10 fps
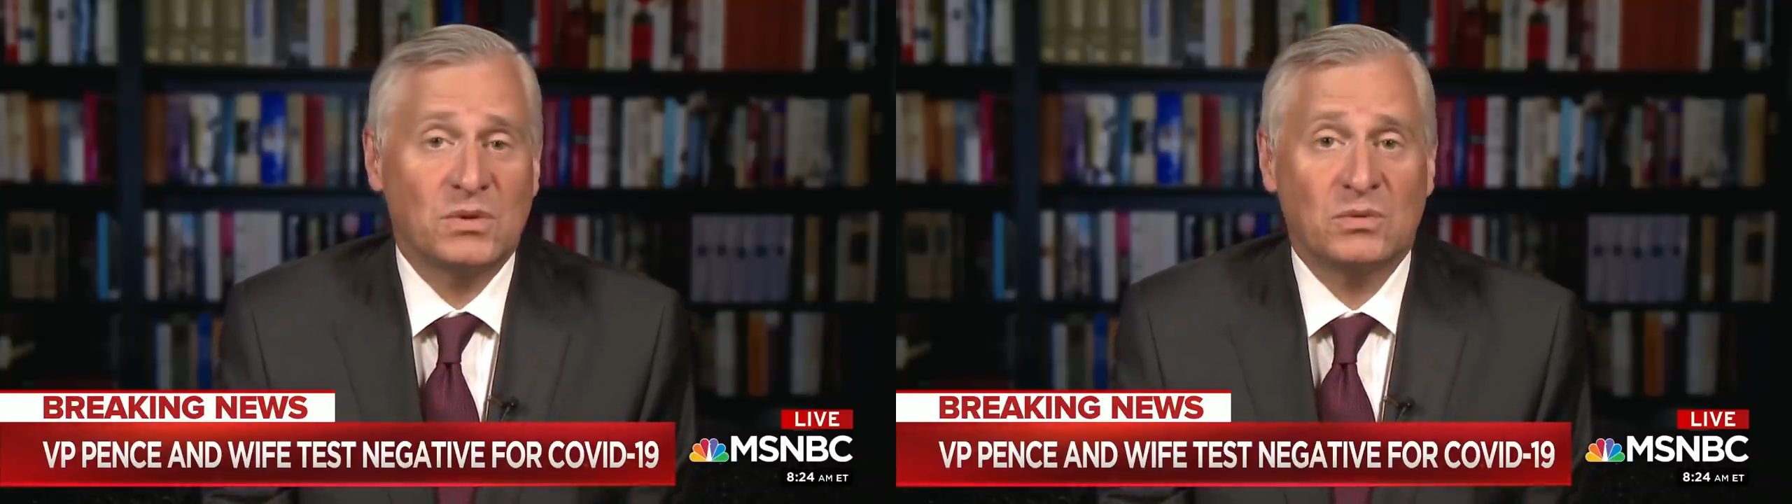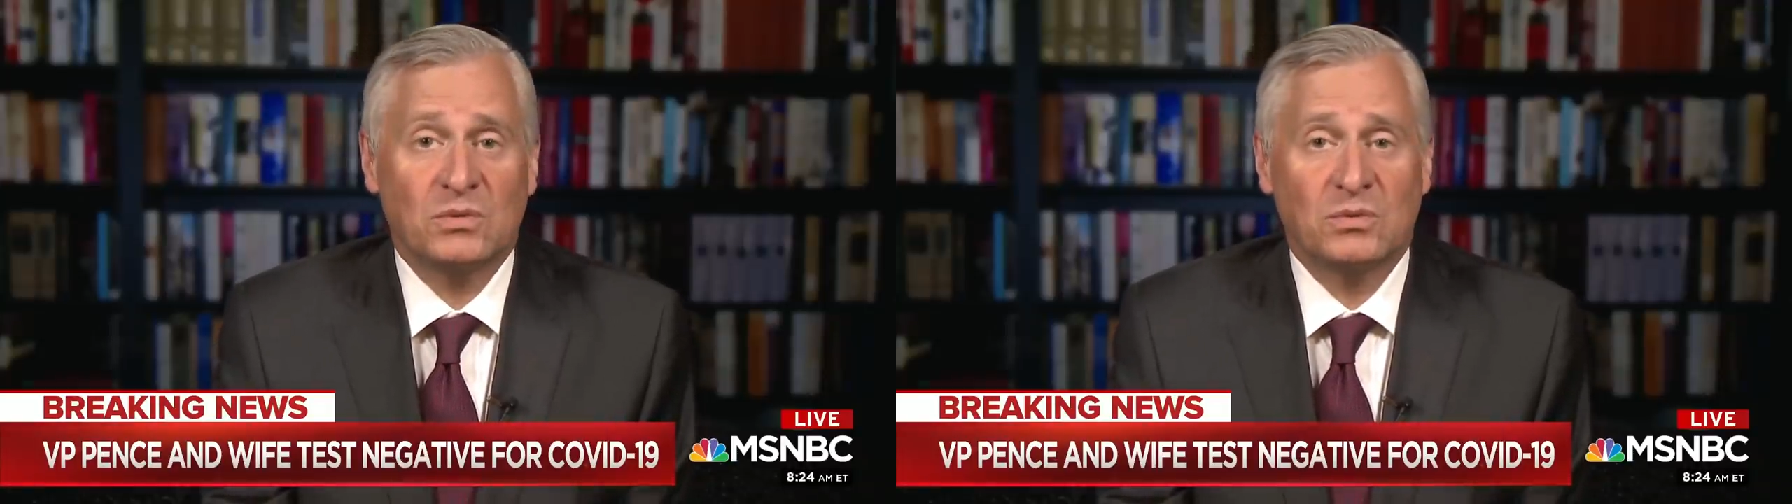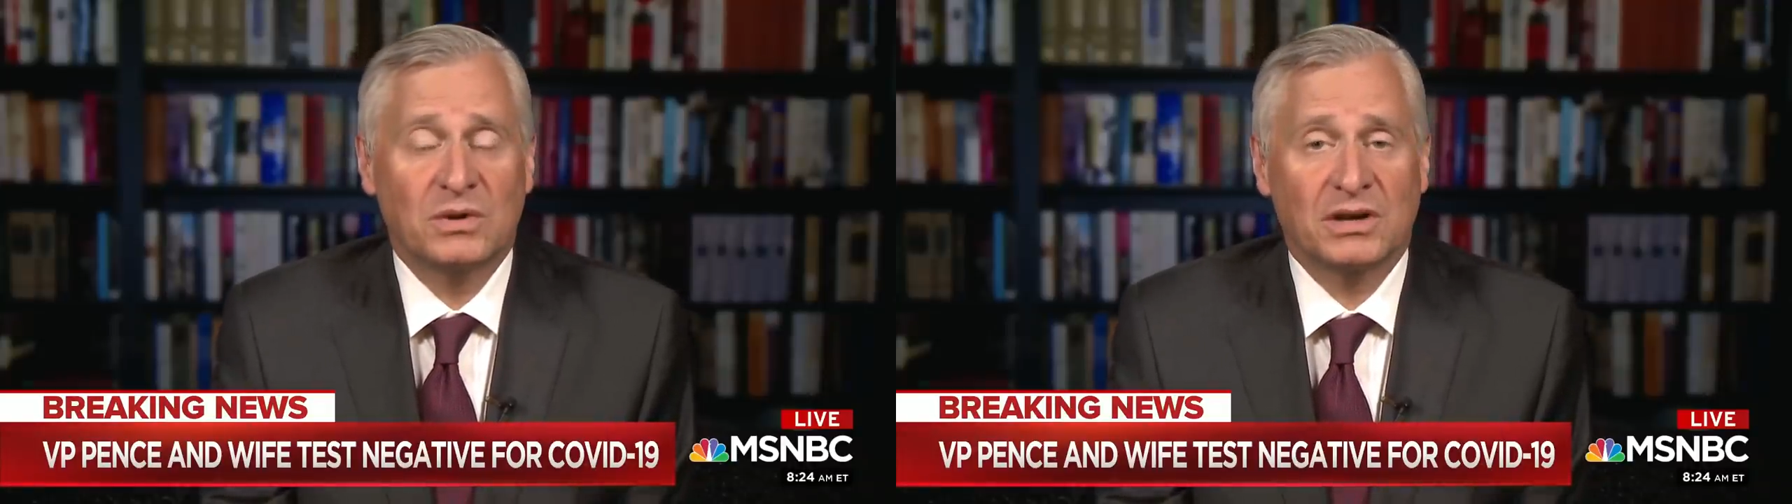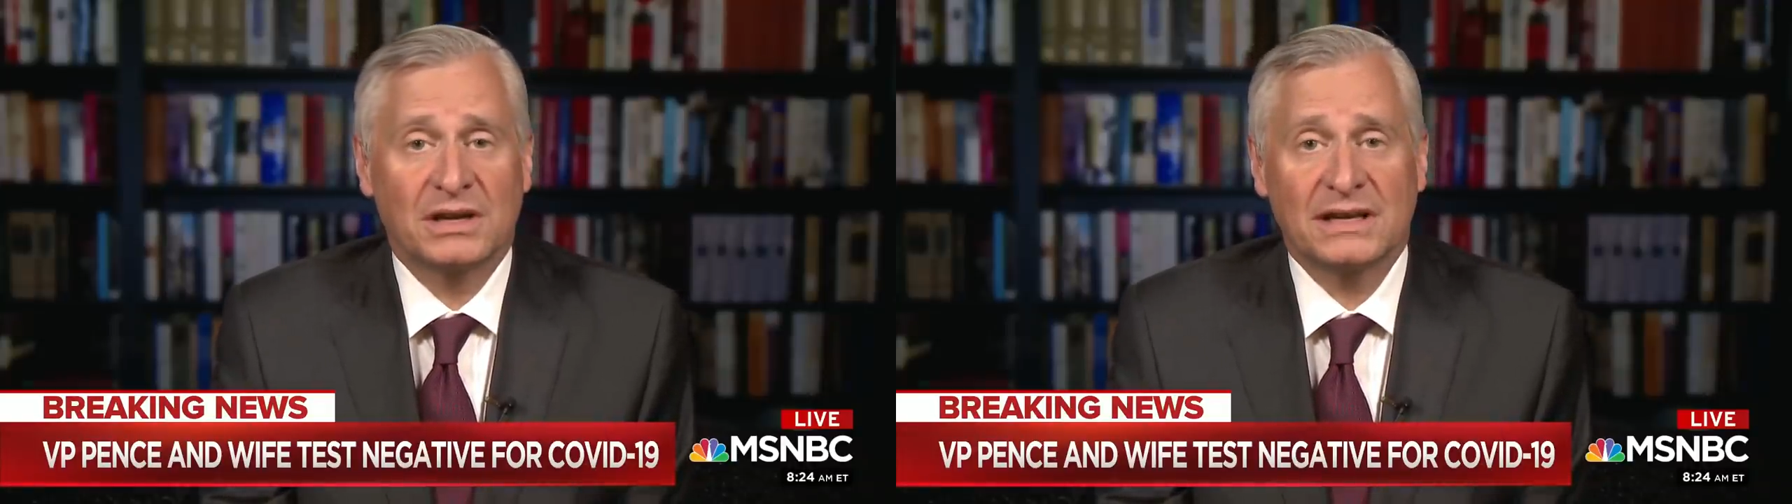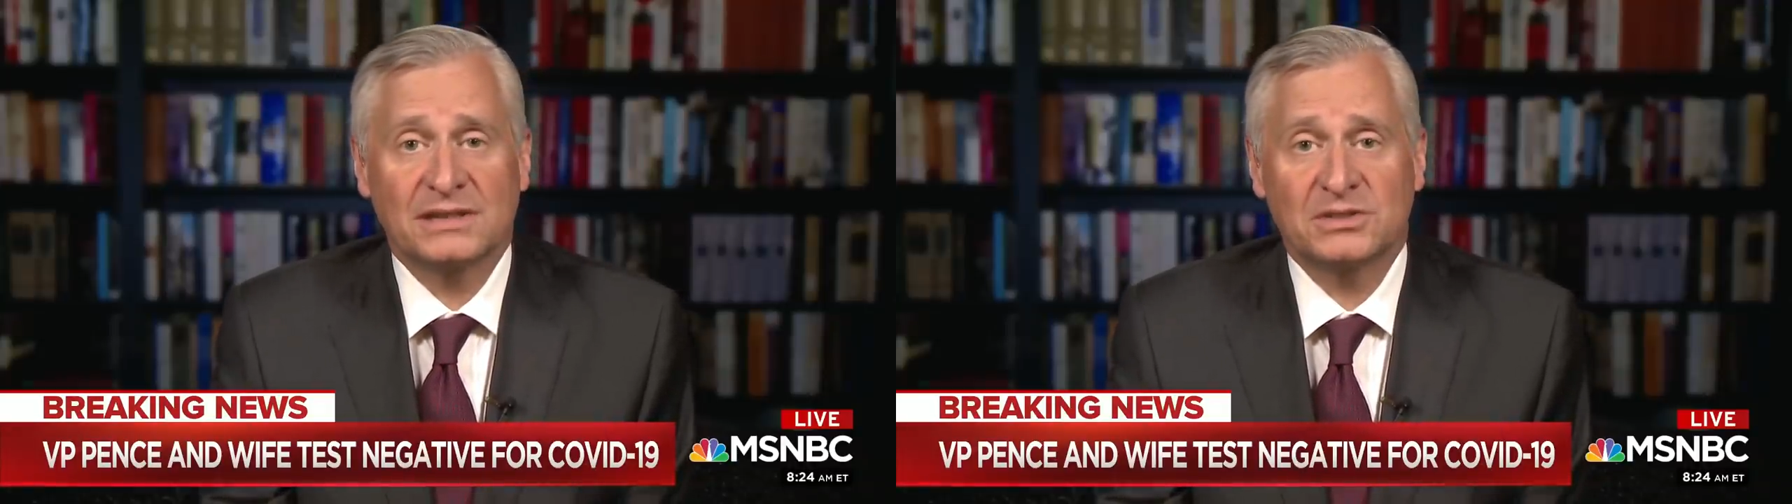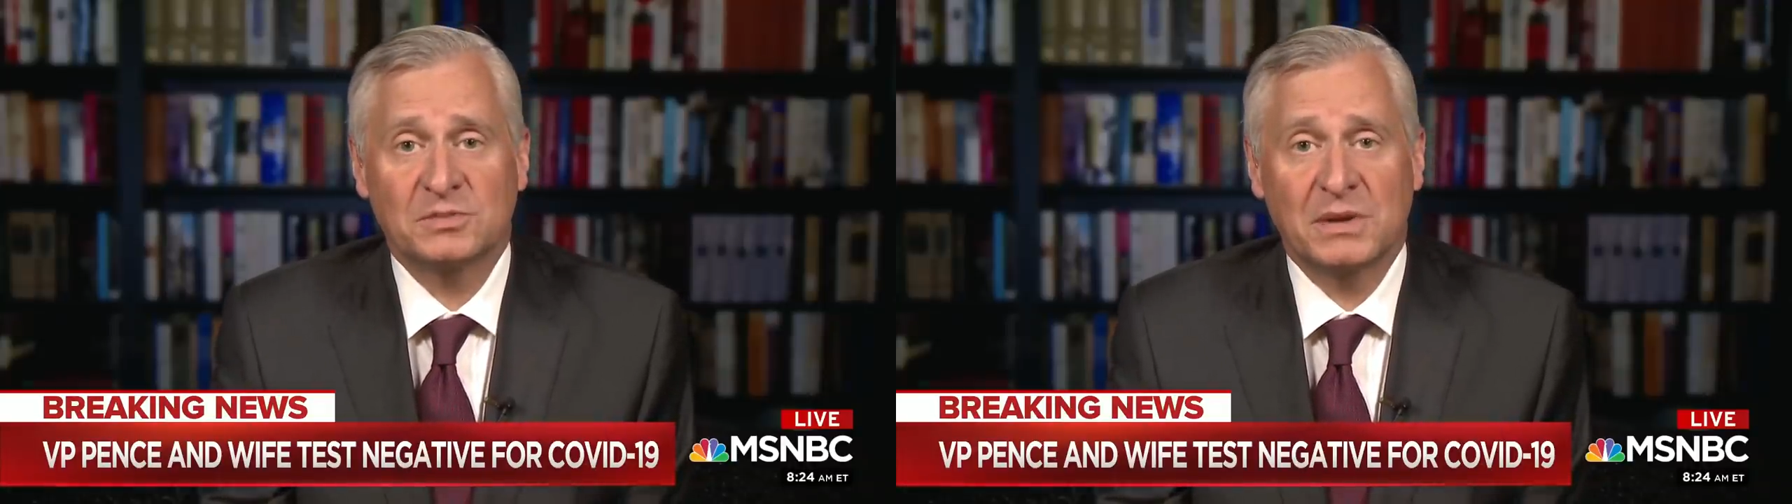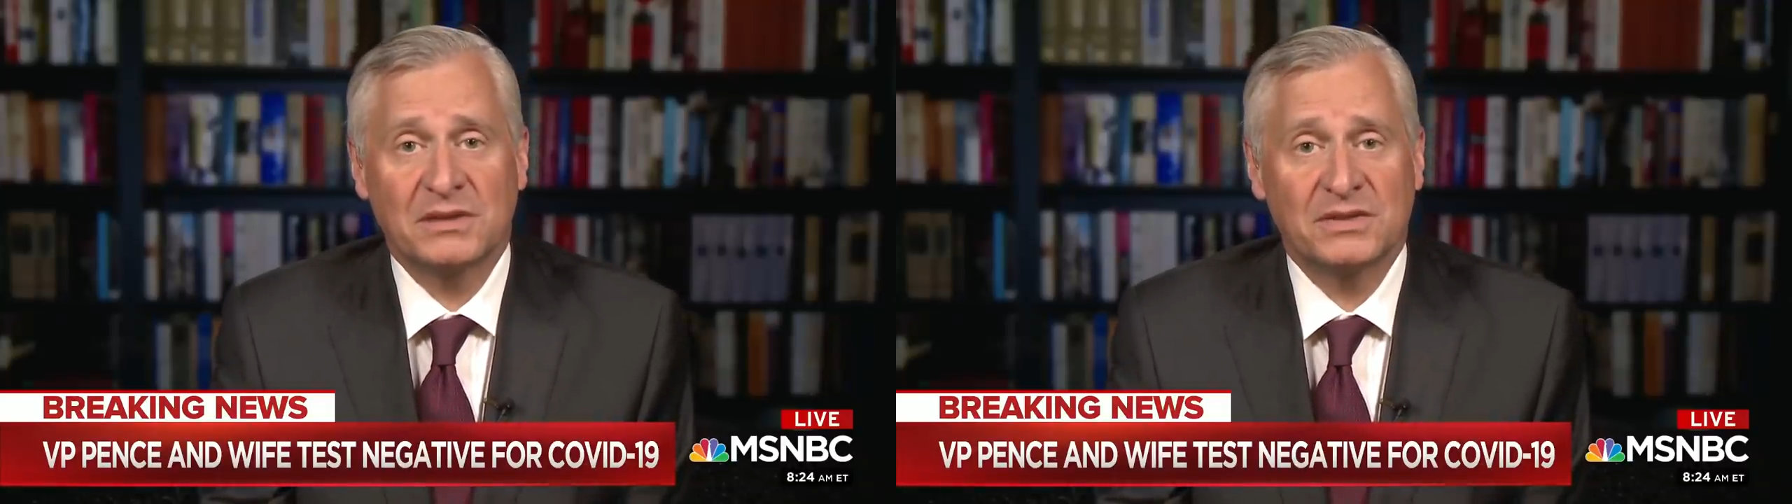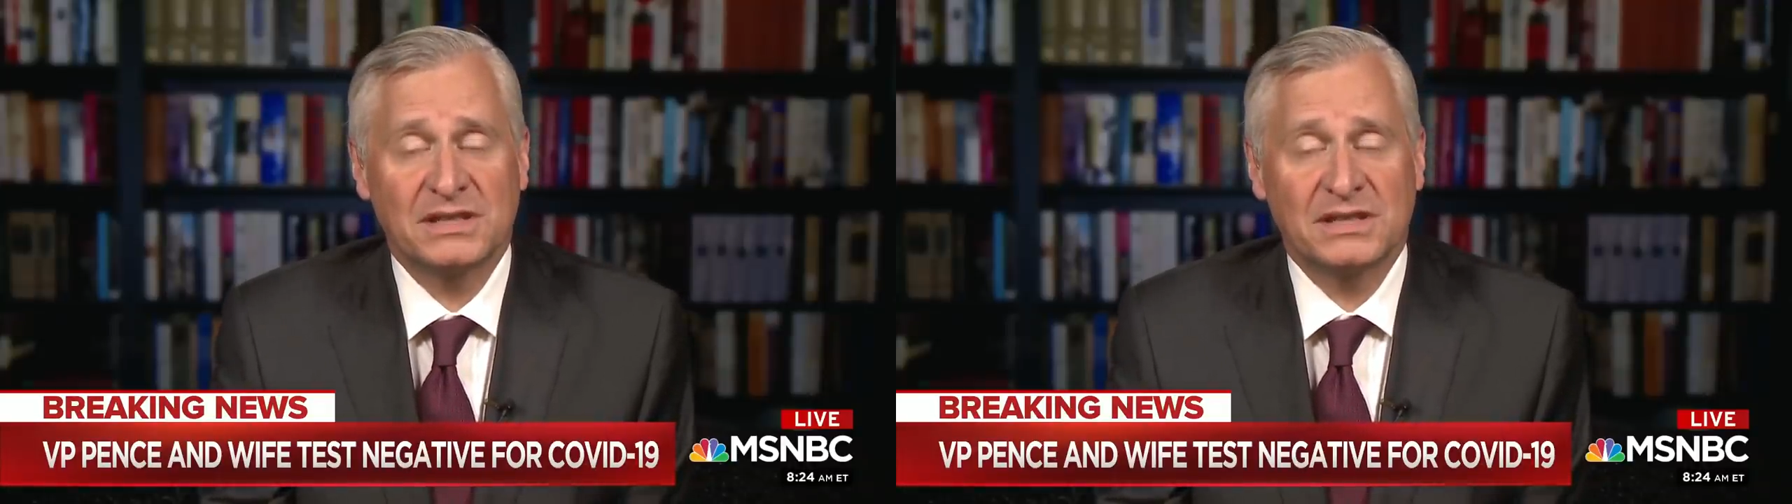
we're going to spend